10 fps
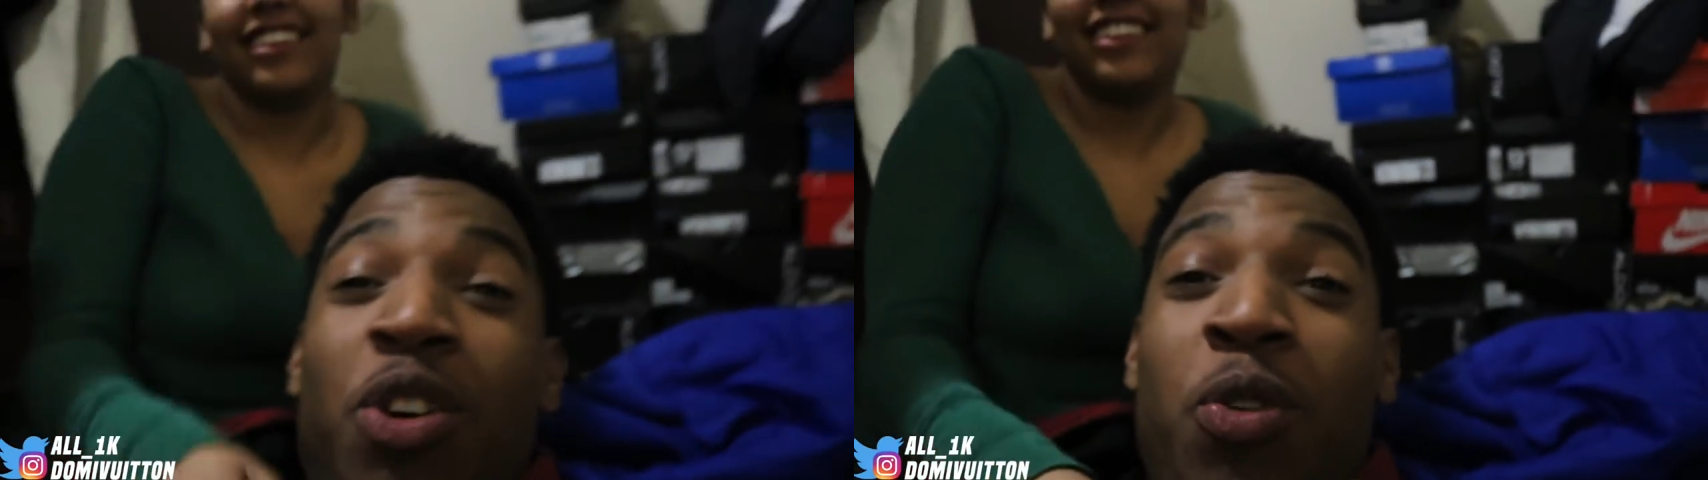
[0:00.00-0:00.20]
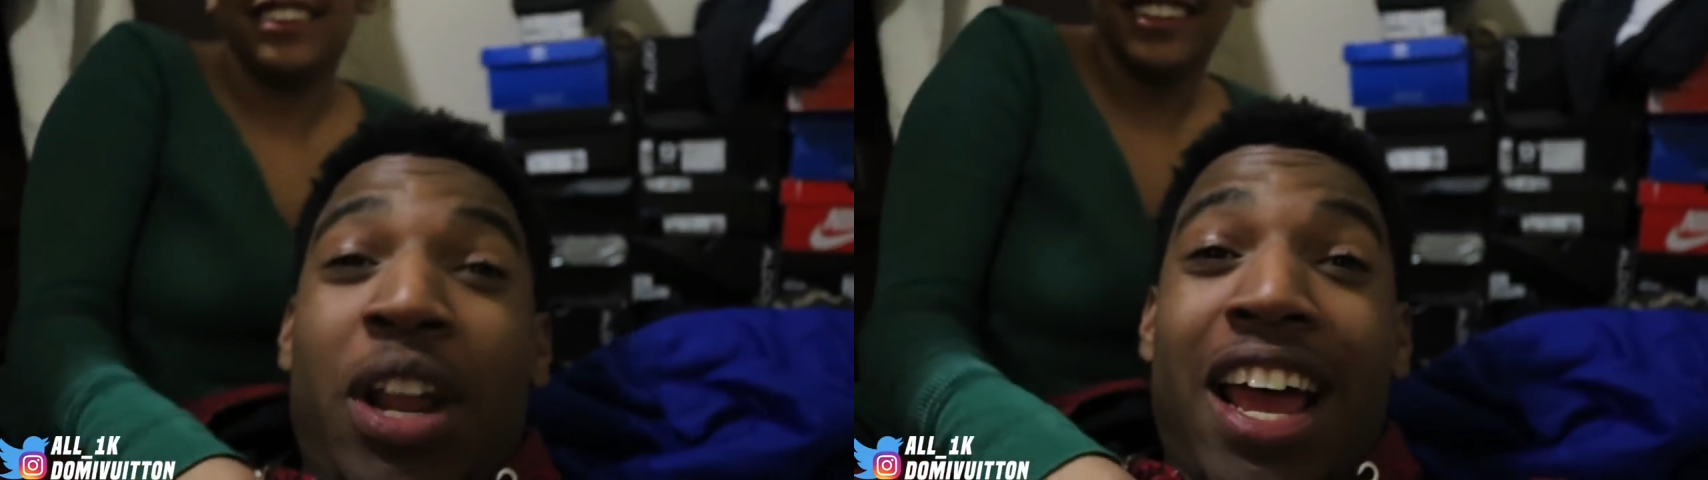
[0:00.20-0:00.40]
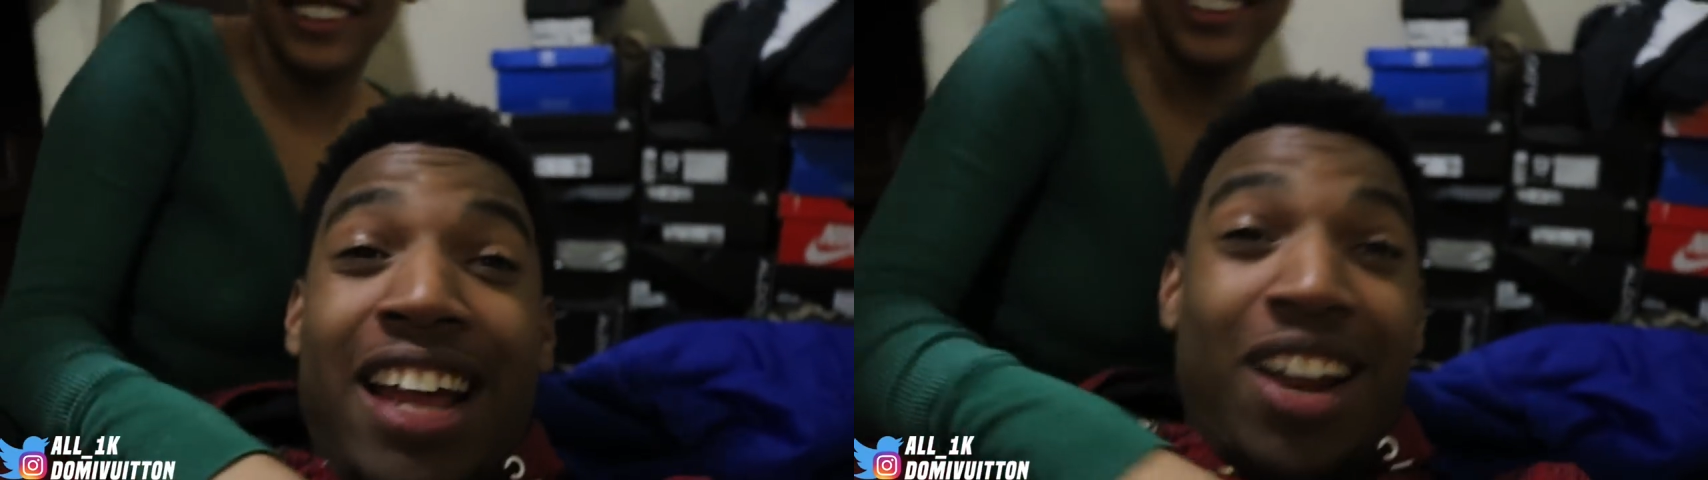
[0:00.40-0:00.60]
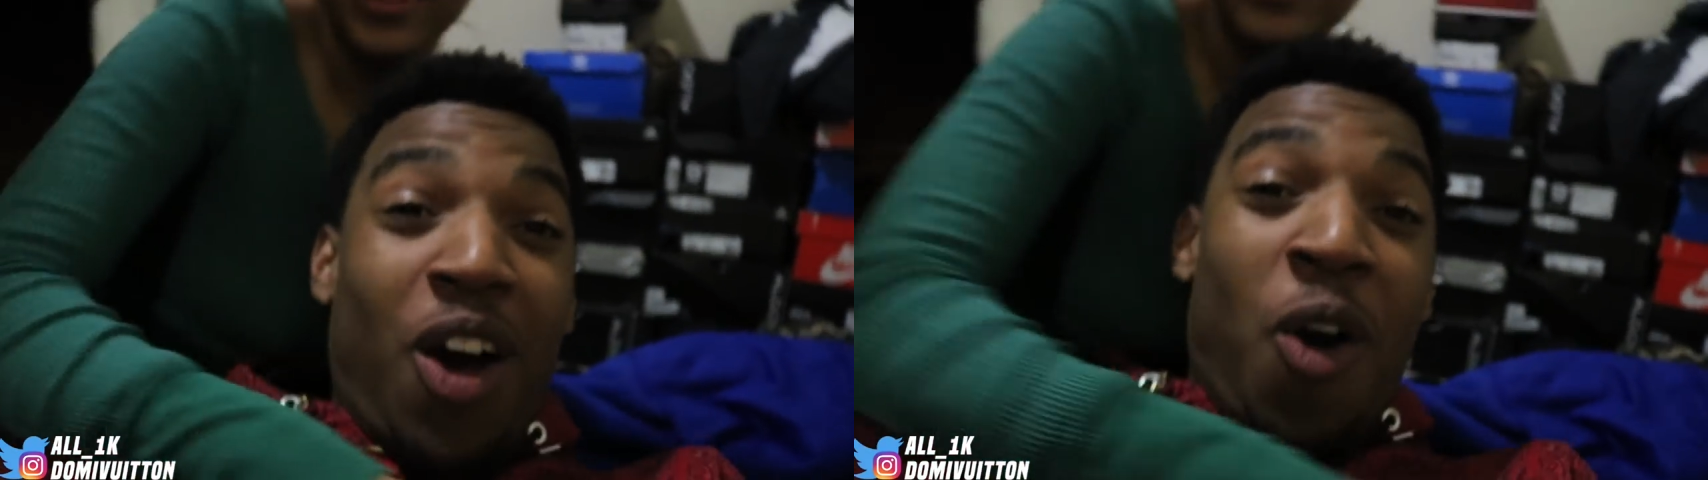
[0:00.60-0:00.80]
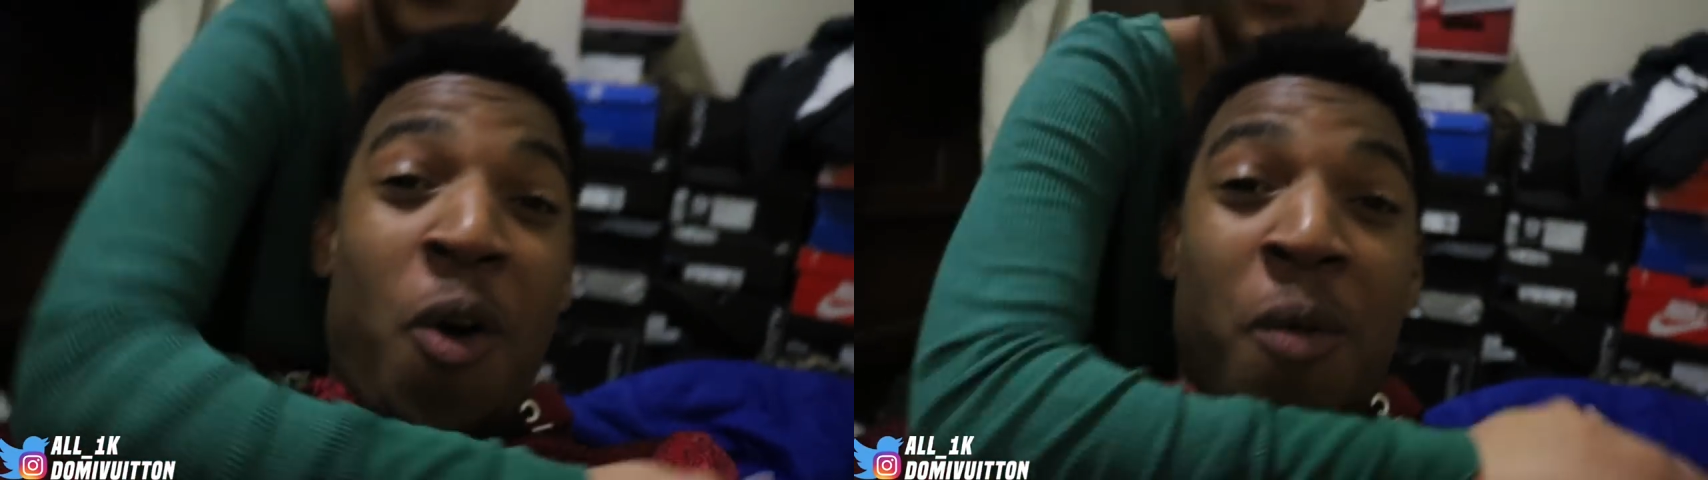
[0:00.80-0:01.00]
do that?
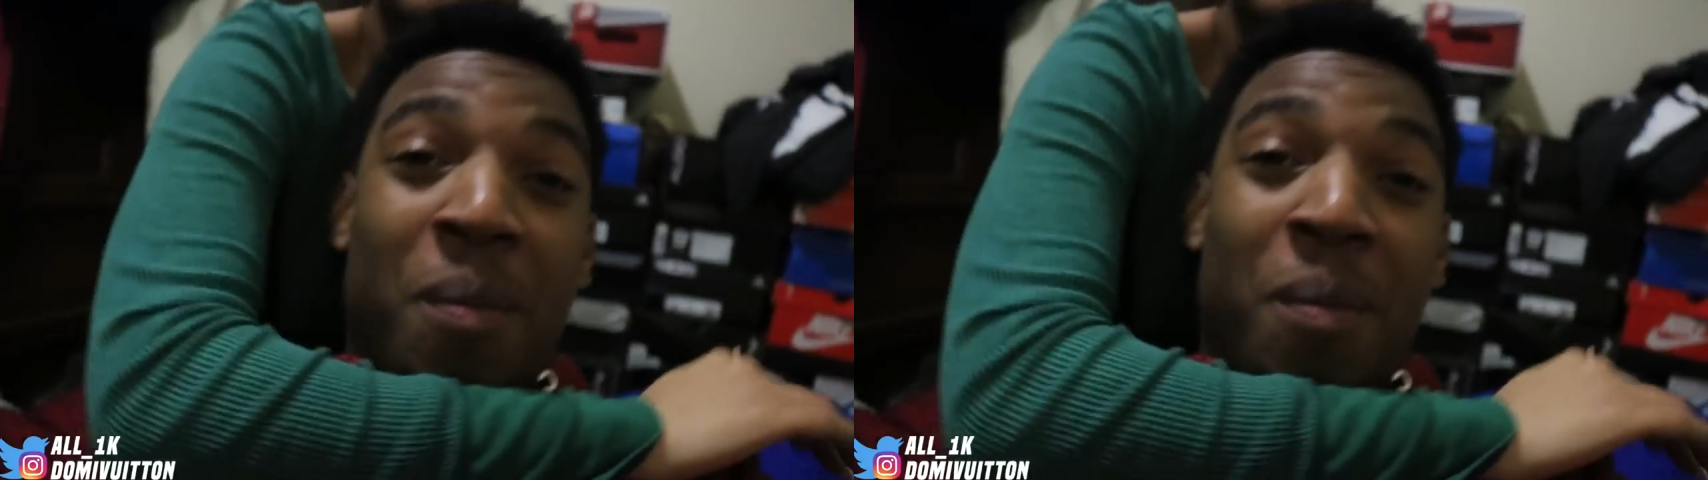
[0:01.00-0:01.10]
Oh